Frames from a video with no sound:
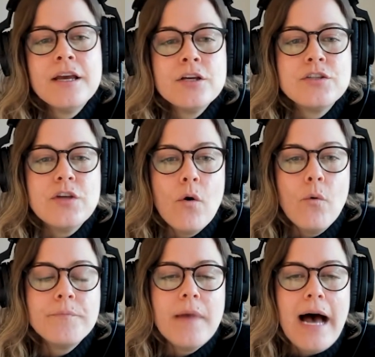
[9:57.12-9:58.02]
So
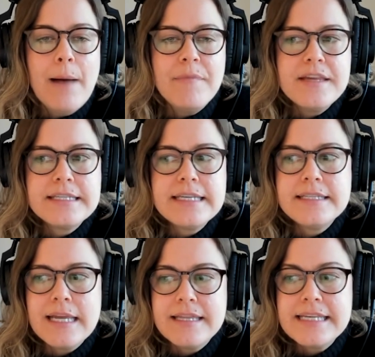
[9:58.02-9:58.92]
this
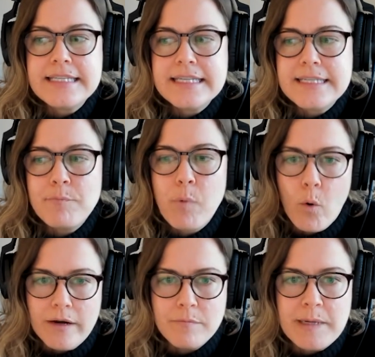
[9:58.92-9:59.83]
is
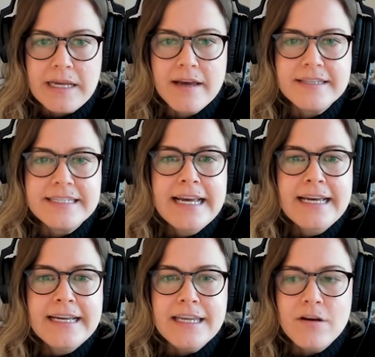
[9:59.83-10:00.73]
important because
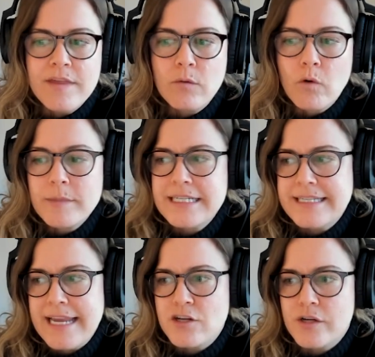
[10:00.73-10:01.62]
the
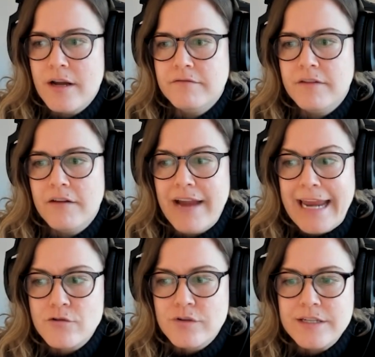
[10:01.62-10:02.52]
aromatization of
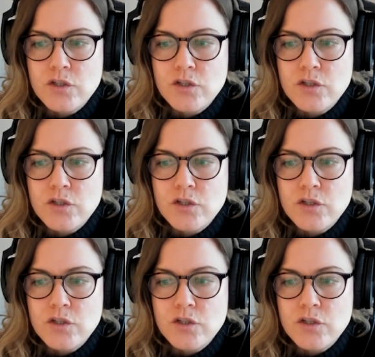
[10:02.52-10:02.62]
androgens